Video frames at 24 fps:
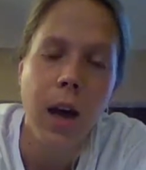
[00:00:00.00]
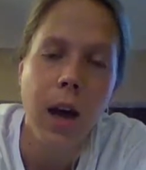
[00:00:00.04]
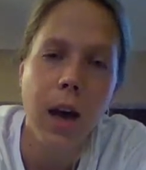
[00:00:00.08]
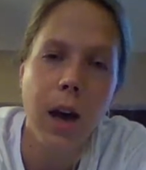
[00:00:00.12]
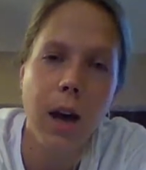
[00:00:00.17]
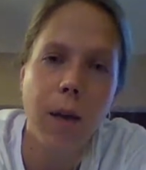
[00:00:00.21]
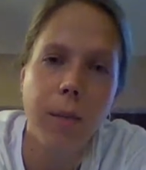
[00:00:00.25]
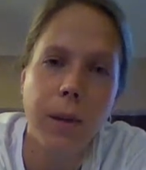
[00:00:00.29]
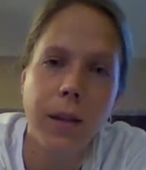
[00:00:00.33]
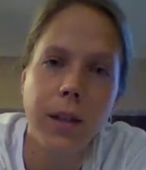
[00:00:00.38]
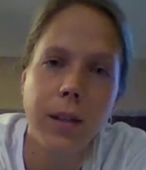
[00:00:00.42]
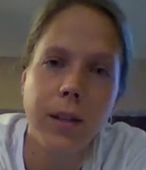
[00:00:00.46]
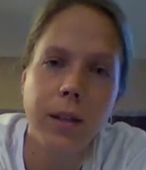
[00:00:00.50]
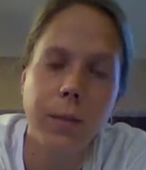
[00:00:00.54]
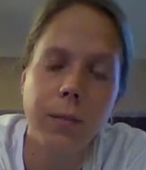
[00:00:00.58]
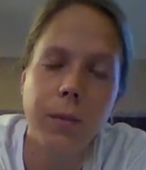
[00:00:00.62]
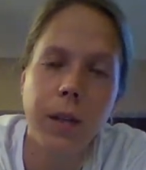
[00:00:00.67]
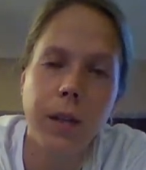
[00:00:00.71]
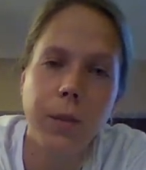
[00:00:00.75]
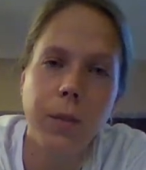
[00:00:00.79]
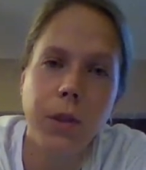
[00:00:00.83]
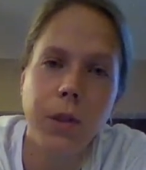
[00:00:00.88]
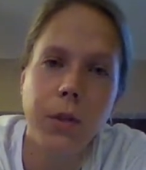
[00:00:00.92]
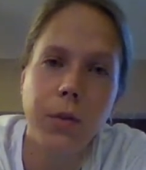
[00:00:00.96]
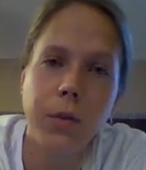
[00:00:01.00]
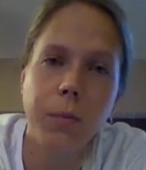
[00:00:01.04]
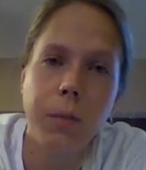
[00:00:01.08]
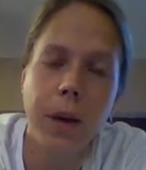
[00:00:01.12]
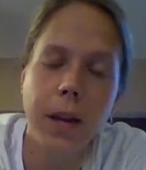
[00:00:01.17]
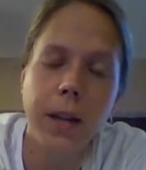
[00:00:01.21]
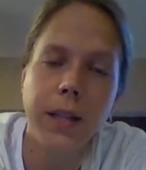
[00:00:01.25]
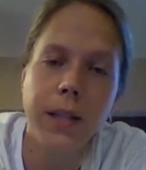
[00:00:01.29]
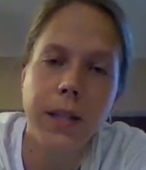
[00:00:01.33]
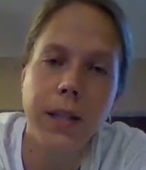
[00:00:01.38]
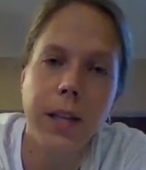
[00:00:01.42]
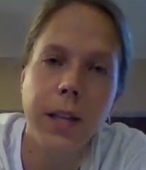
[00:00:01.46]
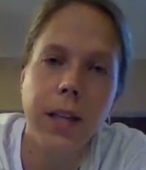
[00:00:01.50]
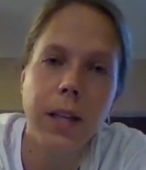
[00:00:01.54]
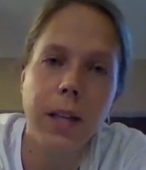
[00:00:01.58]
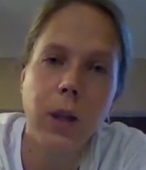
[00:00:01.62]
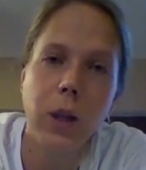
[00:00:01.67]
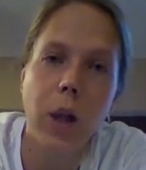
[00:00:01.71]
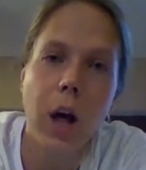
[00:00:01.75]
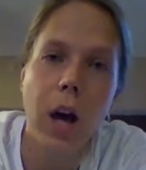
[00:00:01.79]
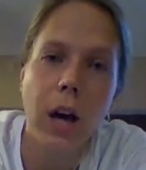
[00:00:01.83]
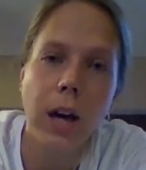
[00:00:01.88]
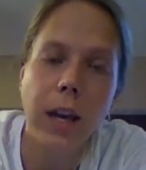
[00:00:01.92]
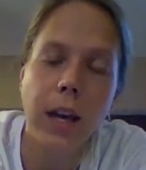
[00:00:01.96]
And sometimes you might see
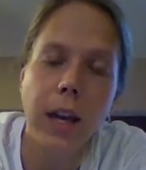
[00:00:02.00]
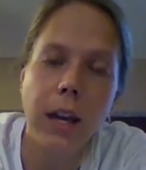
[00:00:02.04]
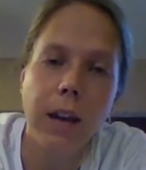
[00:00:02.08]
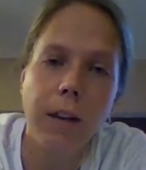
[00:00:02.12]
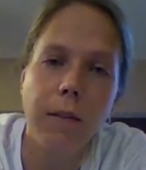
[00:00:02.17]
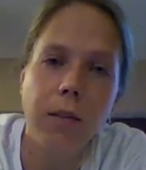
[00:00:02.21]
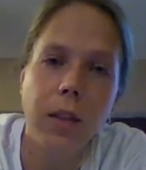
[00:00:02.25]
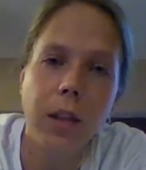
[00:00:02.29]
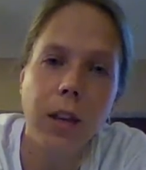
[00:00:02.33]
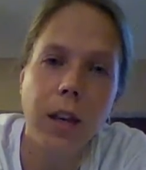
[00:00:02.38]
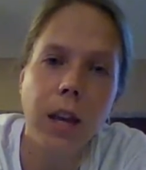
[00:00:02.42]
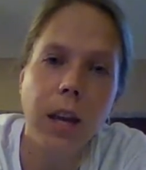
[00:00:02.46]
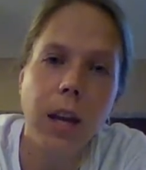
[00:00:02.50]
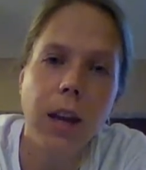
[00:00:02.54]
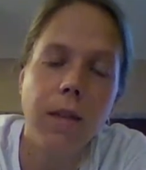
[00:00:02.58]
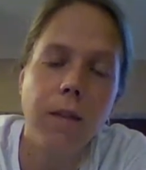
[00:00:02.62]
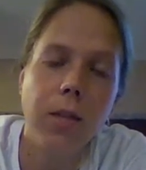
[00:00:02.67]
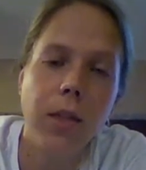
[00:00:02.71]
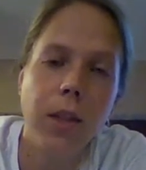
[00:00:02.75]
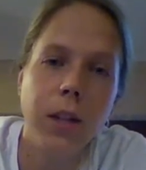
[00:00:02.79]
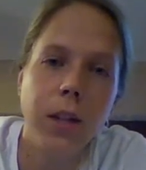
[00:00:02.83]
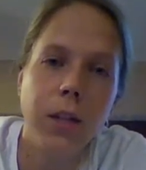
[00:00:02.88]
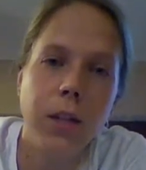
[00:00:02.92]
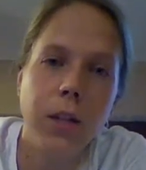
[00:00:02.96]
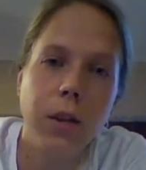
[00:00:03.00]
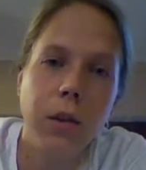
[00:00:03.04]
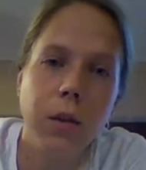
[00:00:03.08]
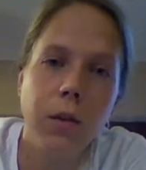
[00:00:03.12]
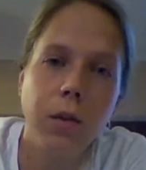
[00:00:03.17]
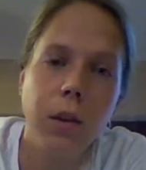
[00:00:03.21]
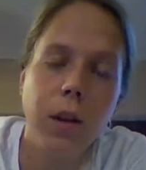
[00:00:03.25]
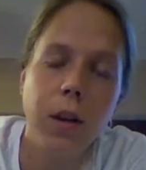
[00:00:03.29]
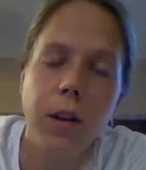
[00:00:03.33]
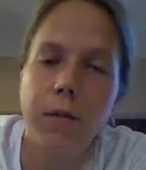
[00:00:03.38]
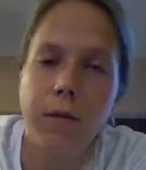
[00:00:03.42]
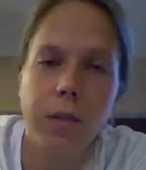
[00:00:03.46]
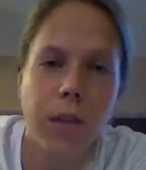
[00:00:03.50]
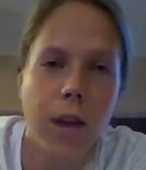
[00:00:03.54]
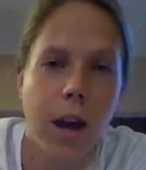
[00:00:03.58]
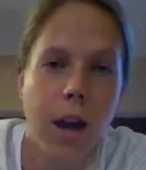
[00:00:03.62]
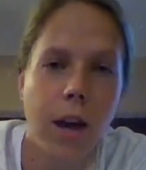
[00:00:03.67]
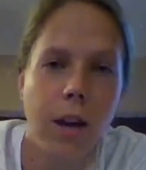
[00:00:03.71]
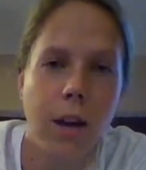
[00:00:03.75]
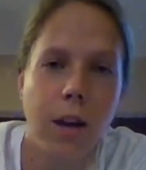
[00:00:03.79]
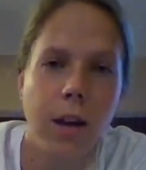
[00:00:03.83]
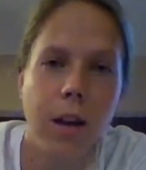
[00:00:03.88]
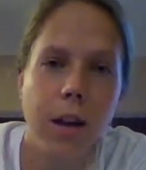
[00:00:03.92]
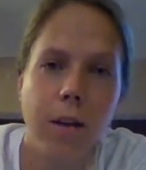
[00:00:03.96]
locking of the knee if
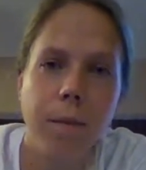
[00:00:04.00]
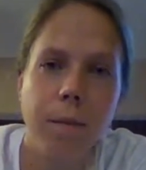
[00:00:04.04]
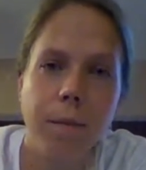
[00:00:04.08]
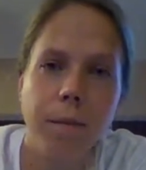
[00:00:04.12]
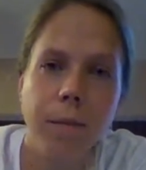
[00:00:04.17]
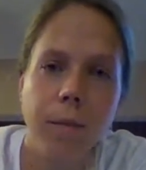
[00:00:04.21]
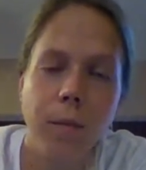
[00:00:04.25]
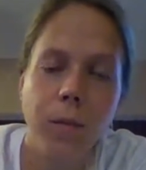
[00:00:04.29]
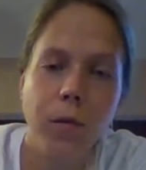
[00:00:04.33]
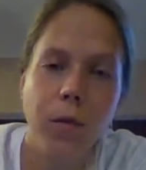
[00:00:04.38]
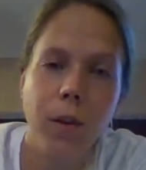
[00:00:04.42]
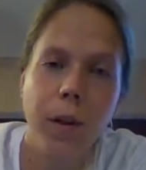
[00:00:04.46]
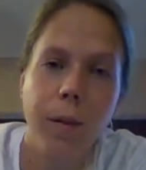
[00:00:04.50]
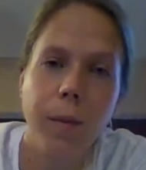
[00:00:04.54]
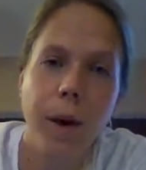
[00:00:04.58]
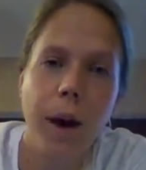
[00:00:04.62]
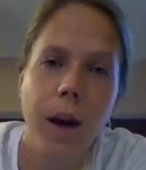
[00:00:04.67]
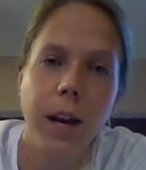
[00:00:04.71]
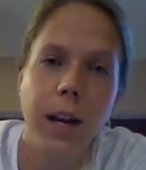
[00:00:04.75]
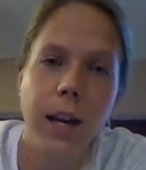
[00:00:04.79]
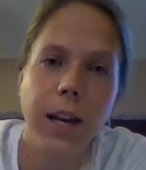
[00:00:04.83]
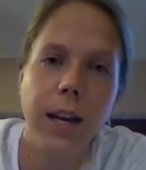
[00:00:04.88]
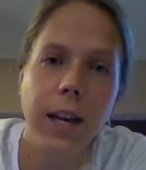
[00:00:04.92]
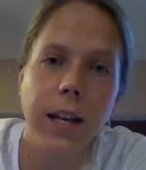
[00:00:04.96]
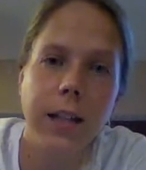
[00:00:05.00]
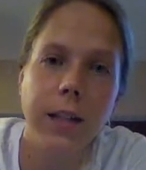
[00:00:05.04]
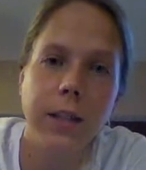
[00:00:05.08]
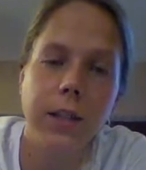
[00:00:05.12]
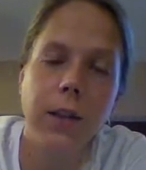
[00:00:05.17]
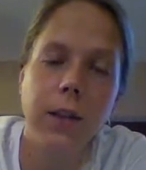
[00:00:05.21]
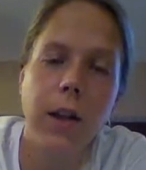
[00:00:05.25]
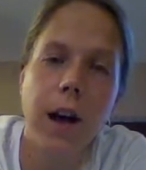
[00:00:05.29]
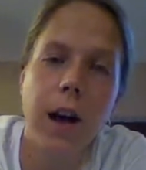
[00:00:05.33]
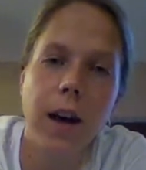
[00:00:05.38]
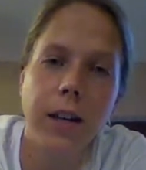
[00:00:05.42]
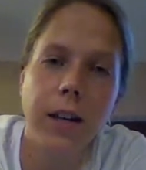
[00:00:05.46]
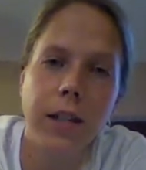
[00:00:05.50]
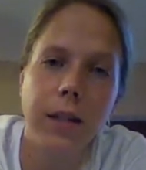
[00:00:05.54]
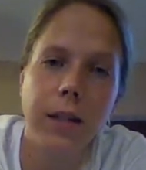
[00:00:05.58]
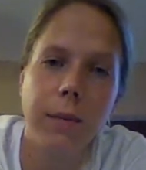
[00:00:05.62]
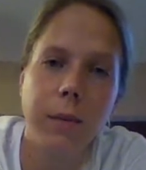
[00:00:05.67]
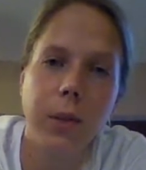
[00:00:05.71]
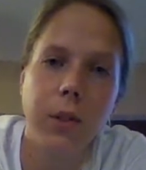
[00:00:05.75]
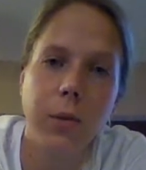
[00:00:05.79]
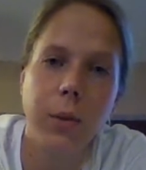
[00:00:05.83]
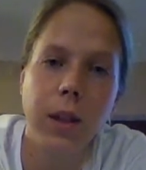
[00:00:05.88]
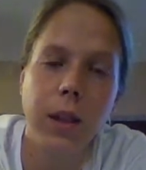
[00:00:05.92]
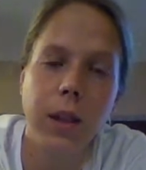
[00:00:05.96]
that free body gets locked in
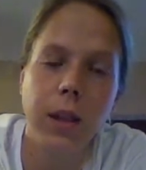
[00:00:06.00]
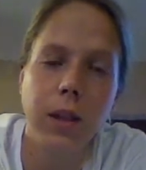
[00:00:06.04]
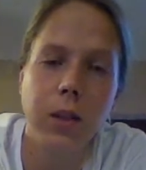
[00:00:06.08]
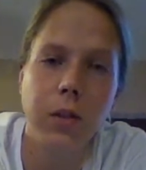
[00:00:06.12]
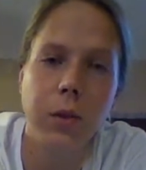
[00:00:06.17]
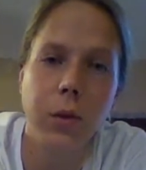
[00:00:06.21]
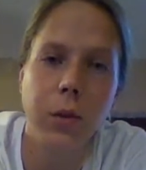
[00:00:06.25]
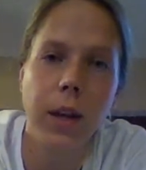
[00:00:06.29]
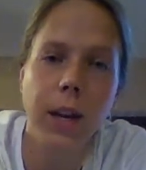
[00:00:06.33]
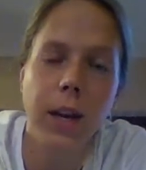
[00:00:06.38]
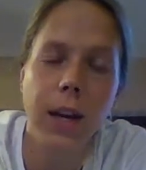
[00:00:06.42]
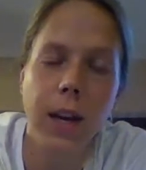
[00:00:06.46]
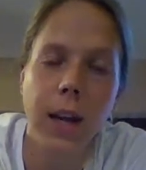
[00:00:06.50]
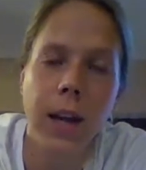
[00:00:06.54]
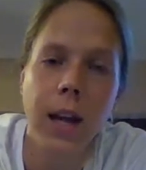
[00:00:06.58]
between the joint.